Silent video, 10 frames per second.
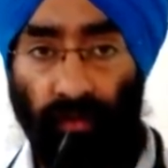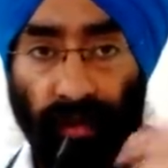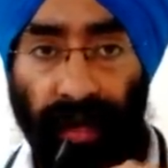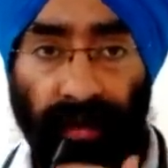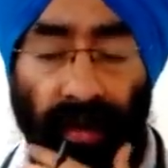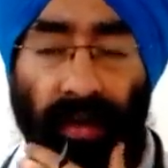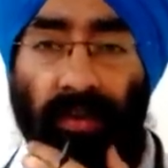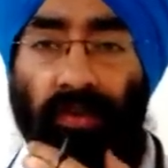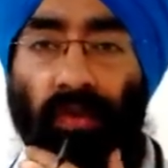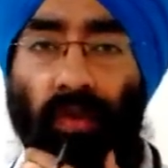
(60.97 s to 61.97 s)
Right.
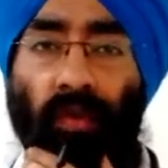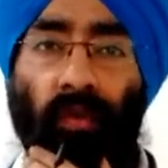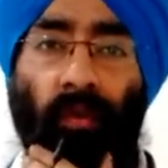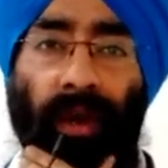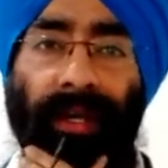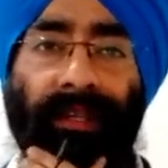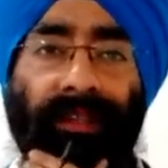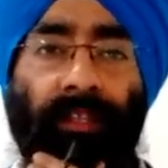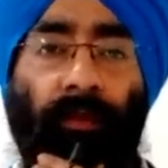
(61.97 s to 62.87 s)
So what is this